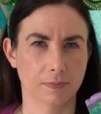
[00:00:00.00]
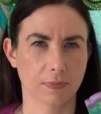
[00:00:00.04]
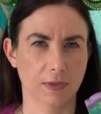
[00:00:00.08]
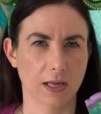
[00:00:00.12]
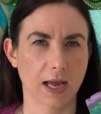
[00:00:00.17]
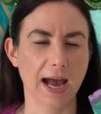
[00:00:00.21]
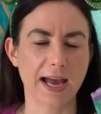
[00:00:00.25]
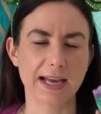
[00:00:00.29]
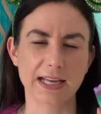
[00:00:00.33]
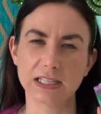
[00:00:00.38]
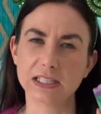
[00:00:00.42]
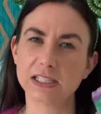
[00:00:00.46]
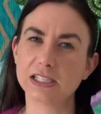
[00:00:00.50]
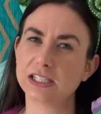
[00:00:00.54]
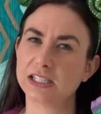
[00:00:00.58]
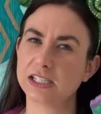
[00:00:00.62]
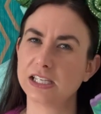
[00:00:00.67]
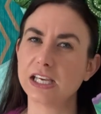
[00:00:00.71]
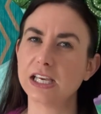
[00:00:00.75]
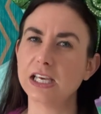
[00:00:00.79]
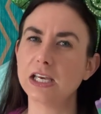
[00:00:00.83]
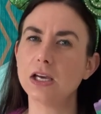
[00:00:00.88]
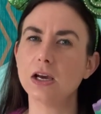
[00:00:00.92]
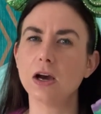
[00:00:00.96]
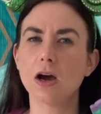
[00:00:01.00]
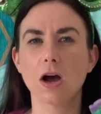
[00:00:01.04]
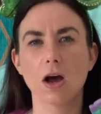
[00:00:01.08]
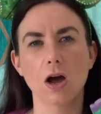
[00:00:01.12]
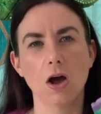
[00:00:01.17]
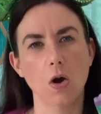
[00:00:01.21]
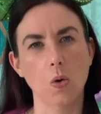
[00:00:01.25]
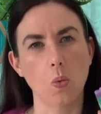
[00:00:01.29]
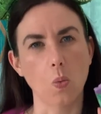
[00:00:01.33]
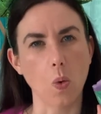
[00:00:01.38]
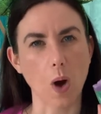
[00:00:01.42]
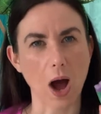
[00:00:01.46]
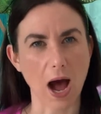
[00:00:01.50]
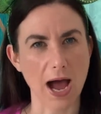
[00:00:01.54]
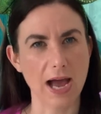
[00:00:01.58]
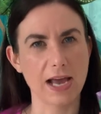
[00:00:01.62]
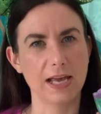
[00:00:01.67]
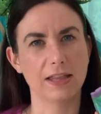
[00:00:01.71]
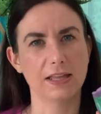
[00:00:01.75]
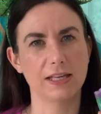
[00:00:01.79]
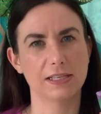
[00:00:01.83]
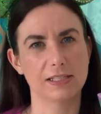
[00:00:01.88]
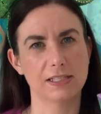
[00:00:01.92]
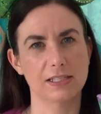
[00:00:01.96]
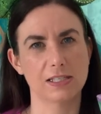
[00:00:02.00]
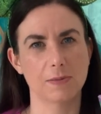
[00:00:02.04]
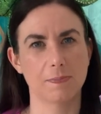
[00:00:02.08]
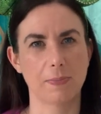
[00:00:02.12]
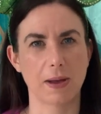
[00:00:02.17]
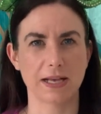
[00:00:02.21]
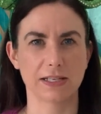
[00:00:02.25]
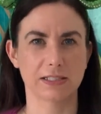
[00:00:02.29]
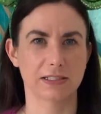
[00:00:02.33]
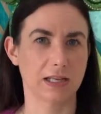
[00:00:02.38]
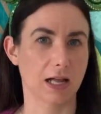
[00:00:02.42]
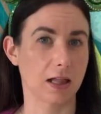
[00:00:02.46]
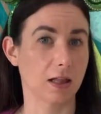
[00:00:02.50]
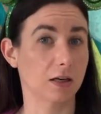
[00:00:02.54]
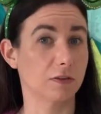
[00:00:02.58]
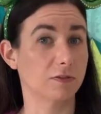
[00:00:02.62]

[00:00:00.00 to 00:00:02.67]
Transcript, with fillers: I can see why this is a bestseller